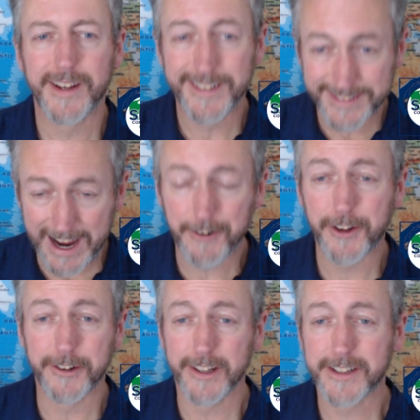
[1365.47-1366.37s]
down
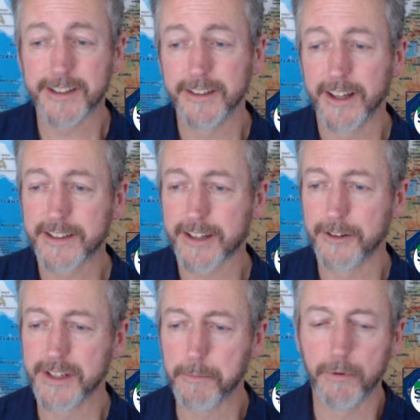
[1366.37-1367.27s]
under, let's go
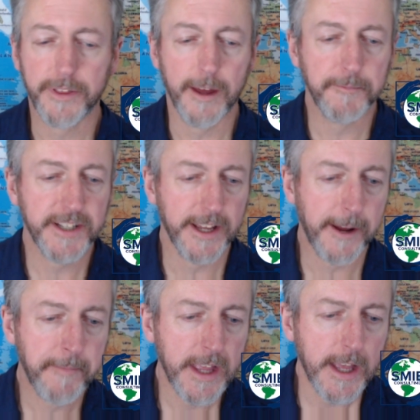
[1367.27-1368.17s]
deep with them today.
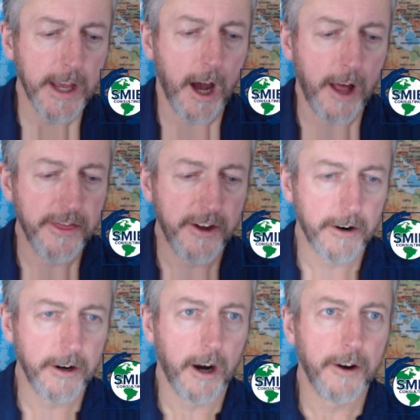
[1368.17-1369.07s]

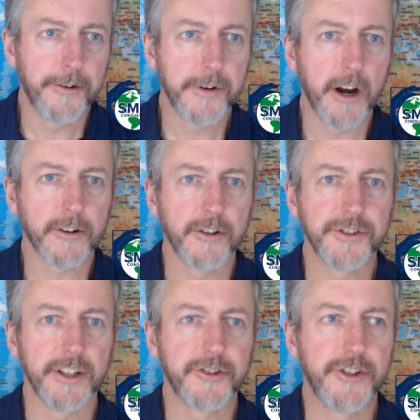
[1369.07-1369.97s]
There are three
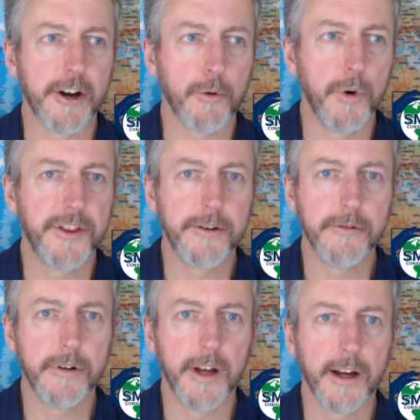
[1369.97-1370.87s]
articles I'll share with
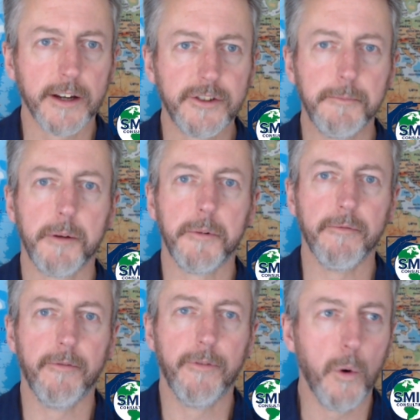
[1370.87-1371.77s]
you, actually maybe
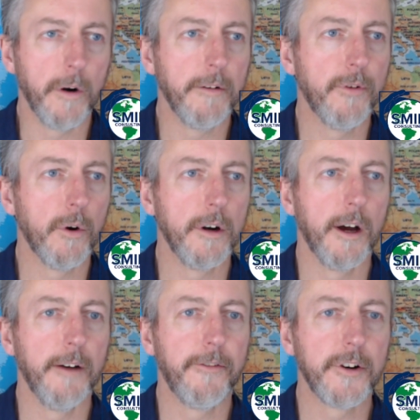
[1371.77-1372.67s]
even four.
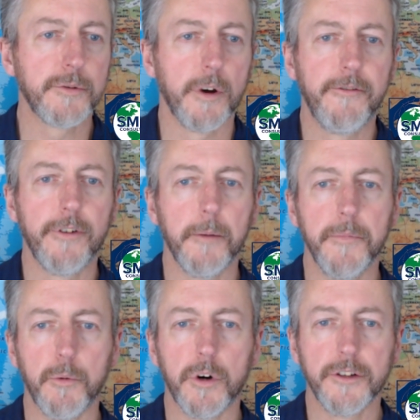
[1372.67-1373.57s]
First one from
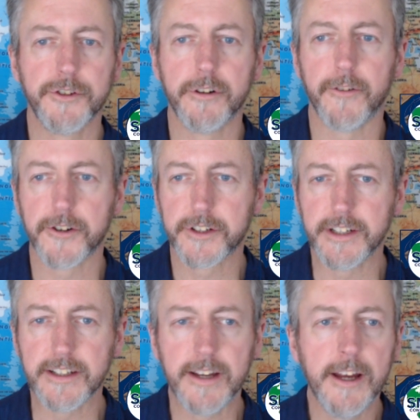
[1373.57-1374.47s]
the World
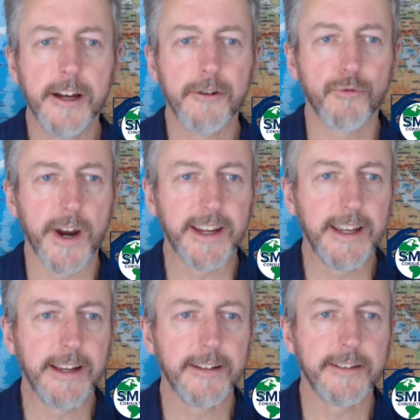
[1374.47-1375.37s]
University
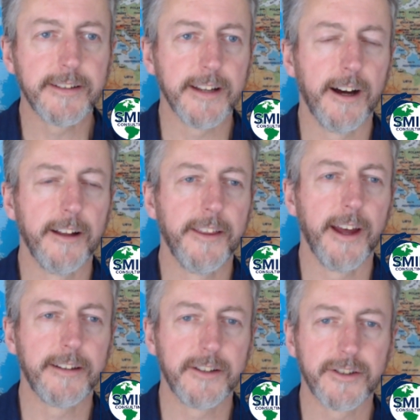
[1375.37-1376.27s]
Rankings
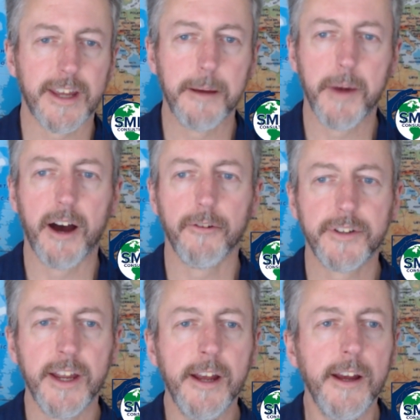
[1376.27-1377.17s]
that just came
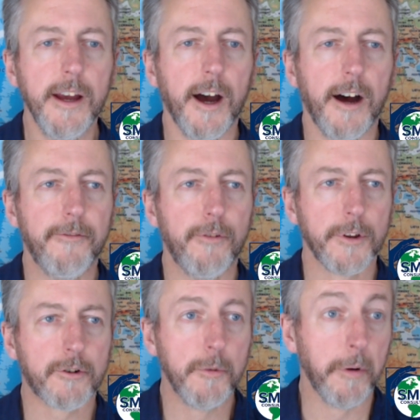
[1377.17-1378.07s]
out for
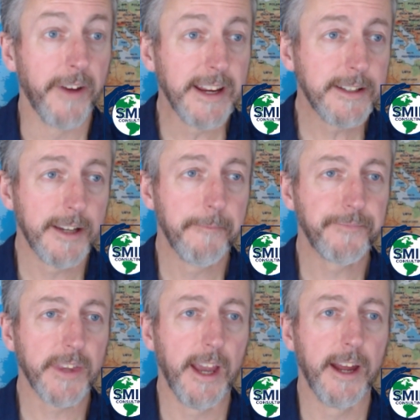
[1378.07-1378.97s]
the Group of Eight.
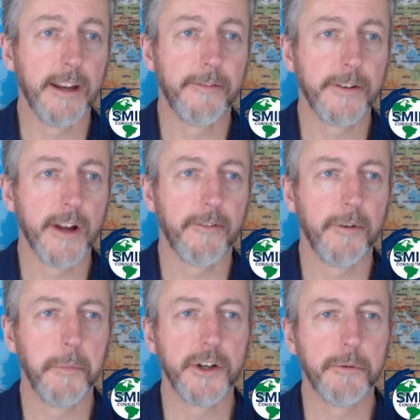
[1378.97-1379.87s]
And if you're not
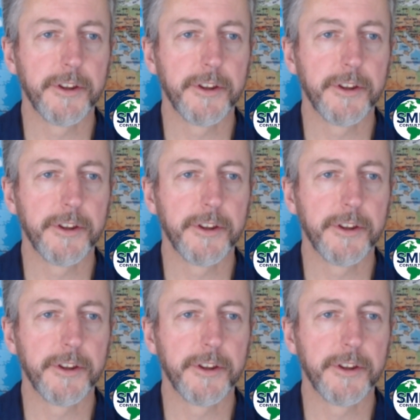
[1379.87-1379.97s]
familiar with